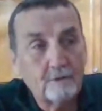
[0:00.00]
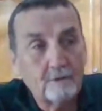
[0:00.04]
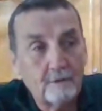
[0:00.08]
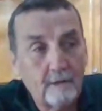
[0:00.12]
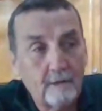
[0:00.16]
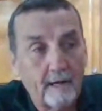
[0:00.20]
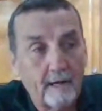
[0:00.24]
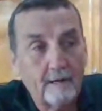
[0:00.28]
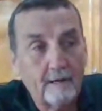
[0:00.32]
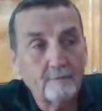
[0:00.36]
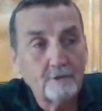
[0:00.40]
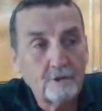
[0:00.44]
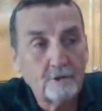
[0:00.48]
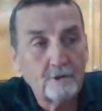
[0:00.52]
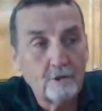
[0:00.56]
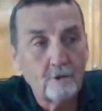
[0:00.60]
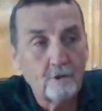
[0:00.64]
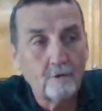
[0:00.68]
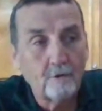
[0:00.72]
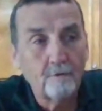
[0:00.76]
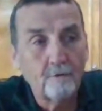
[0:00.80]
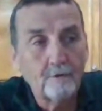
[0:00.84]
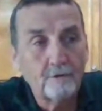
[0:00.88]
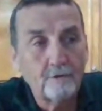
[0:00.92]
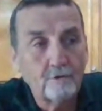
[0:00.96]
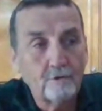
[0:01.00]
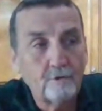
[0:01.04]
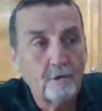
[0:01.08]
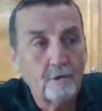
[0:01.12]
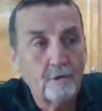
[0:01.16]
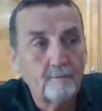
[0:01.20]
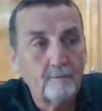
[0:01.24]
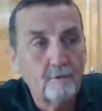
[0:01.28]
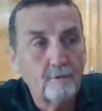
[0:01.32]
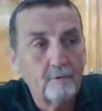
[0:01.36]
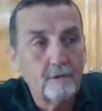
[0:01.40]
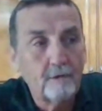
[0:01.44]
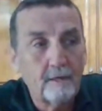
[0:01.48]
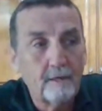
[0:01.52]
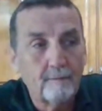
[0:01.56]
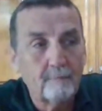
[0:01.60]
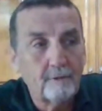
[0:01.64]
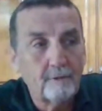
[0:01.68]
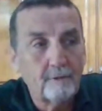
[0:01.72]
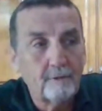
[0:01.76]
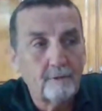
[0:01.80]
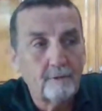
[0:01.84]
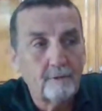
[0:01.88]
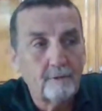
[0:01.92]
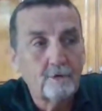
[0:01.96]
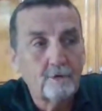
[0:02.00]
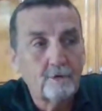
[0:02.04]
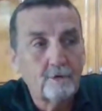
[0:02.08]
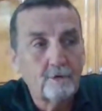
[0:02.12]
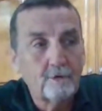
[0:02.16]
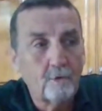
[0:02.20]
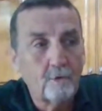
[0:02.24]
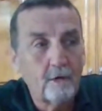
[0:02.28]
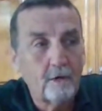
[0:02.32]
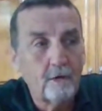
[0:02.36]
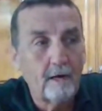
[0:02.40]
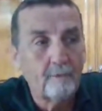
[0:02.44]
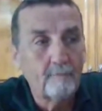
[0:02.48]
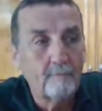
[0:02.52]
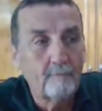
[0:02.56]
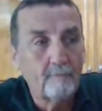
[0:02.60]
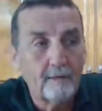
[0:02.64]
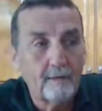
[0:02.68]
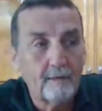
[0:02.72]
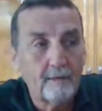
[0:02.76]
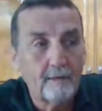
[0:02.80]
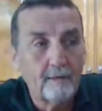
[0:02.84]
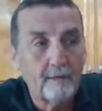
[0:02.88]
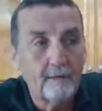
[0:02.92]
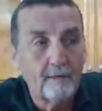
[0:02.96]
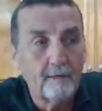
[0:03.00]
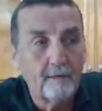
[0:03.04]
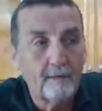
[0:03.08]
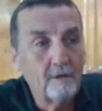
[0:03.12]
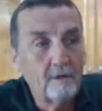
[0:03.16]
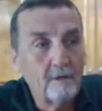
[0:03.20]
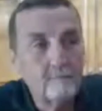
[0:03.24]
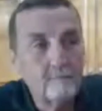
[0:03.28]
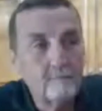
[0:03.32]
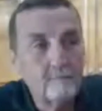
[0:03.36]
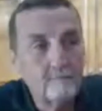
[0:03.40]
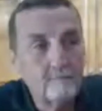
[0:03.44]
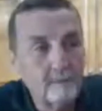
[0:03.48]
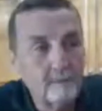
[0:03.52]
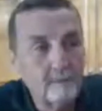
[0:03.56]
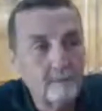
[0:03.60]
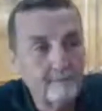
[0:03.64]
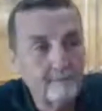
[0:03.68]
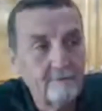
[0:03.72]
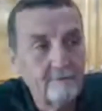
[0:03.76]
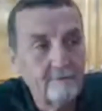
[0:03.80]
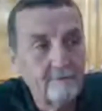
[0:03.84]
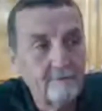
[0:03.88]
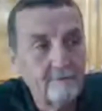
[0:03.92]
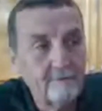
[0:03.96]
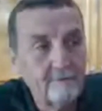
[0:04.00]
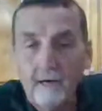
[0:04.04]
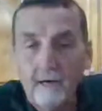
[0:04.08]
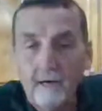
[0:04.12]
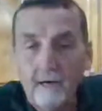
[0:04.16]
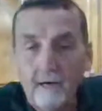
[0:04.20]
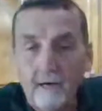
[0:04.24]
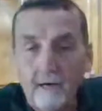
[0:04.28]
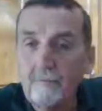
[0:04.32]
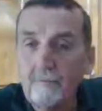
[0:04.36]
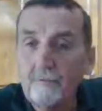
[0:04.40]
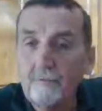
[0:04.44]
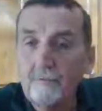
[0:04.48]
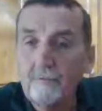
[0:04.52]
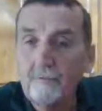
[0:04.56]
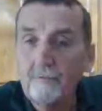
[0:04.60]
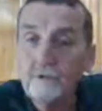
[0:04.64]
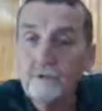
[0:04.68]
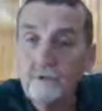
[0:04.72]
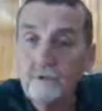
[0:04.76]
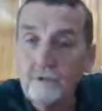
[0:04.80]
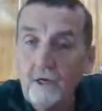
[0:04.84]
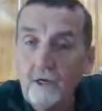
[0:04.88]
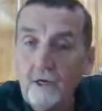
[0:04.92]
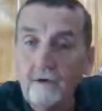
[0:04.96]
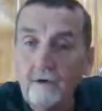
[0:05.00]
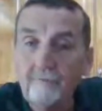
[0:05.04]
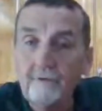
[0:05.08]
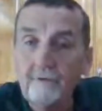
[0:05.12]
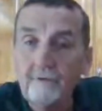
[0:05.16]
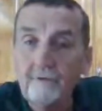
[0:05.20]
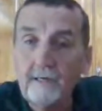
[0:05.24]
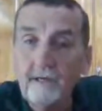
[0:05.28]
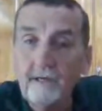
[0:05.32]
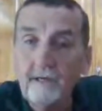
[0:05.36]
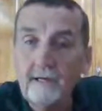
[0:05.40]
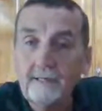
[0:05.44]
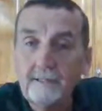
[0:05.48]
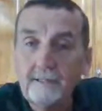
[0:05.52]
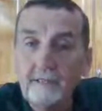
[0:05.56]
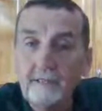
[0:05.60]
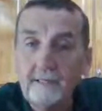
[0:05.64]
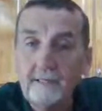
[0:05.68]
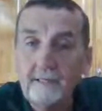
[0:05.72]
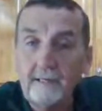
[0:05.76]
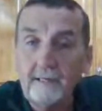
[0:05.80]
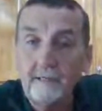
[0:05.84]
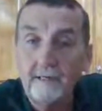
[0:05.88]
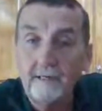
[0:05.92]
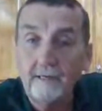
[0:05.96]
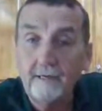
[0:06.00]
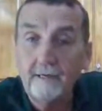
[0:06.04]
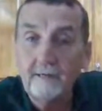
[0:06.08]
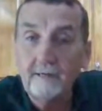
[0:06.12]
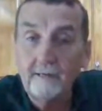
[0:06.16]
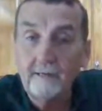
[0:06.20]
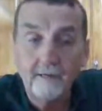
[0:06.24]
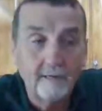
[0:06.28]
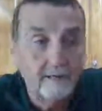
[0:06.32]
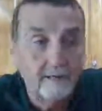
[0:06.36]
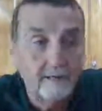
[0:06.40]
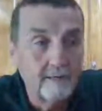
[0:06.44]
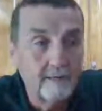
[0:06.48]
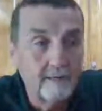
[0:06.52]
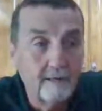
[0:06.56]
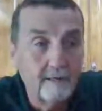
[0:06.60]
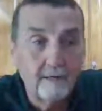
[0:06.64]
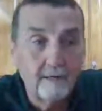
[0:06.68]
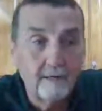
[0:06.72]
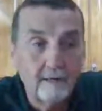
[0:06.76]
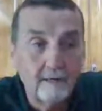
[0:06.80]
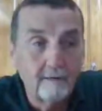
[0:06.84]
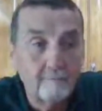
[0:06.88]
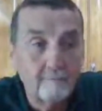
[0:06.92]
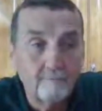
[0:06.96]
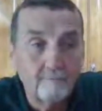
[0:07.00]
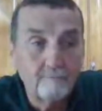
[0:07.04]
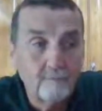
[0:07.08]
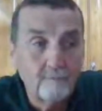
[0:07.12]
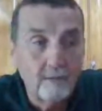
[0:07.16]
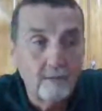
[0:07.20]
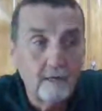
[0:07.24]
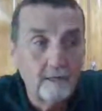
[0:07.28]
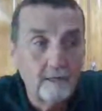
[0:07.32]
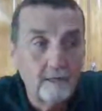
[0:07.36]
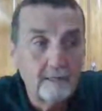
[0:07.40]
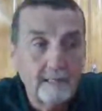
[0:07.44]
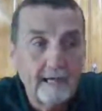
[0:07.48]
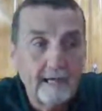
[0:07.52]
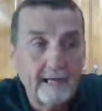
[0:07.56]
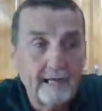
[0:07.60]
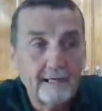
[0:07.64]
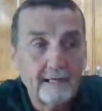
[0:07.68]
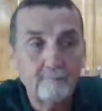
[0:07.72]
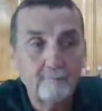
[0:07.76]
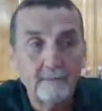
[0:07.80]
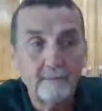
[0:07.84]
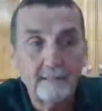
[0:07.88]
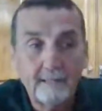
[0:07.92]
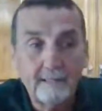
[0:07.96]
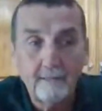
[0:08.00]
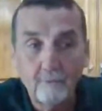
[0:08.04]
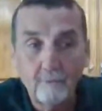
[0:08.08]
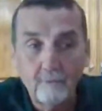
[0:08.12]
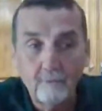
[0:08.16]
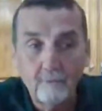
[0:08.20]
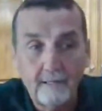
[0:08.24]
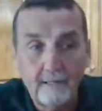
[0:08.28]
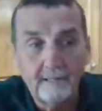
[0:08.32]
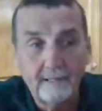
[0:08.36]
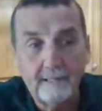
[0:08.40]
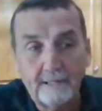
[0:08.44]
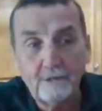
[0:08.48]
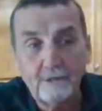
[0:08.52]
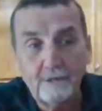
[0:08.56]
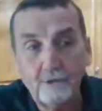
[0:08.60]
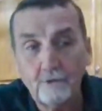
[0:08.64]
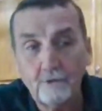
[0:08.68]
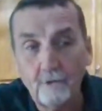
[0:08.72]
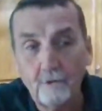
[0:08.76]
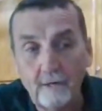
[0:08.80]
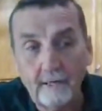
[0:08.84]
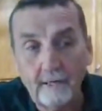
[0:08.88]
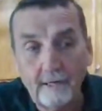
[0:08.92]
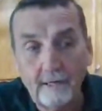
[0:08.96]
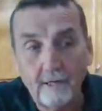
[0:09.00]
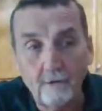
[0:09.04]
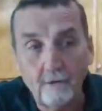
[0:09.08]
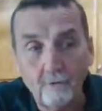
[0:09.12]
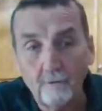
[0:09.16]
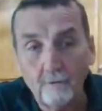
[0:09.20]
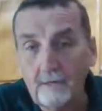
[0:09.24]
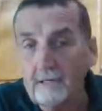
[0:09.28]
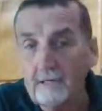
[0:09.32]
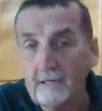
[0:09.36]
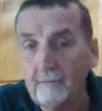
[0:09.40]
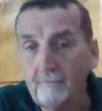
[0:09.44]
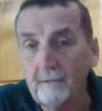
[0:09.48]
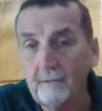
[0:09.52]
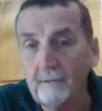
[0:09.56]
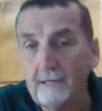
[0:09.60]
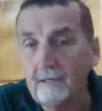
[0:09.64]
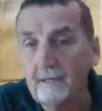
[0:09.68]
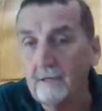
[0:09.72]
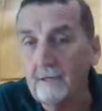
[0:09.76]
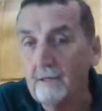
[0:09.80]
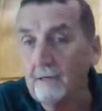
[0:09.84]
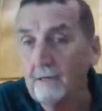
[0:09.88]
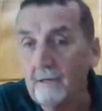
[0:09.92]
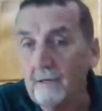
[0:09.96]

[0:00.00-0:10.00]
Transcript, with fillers: I was told there's trouble coming to store up. And believe it or not, it was COVID 19. And uh, undoubtedly around Easter, it had already been